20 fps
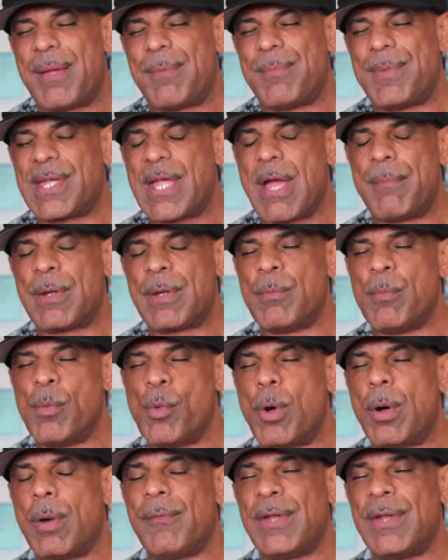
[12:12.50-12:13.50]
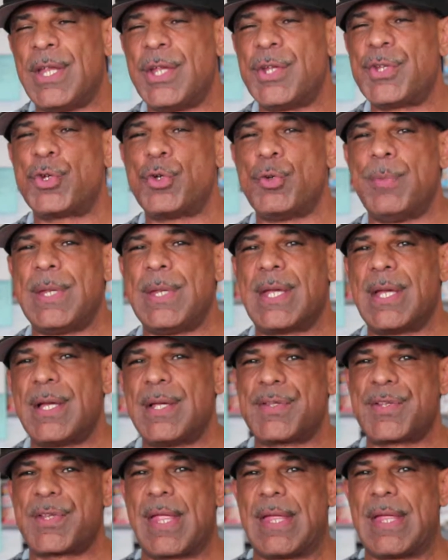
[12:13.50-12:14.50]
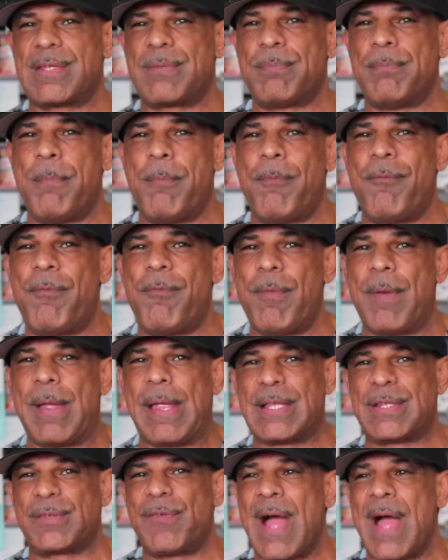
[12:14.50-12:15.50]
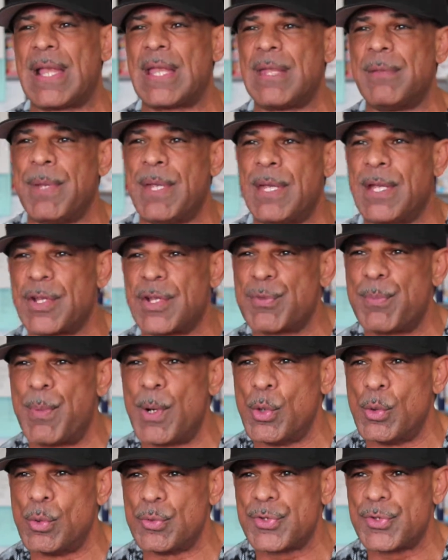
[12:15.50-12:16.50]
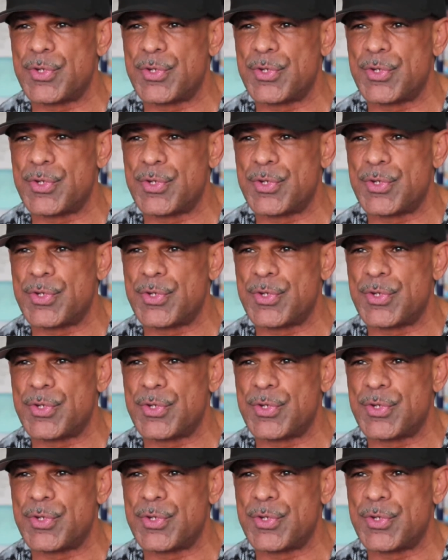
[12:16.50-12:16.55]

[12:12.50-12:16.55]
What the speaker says: becoming more of an issue because it's finally been exposed.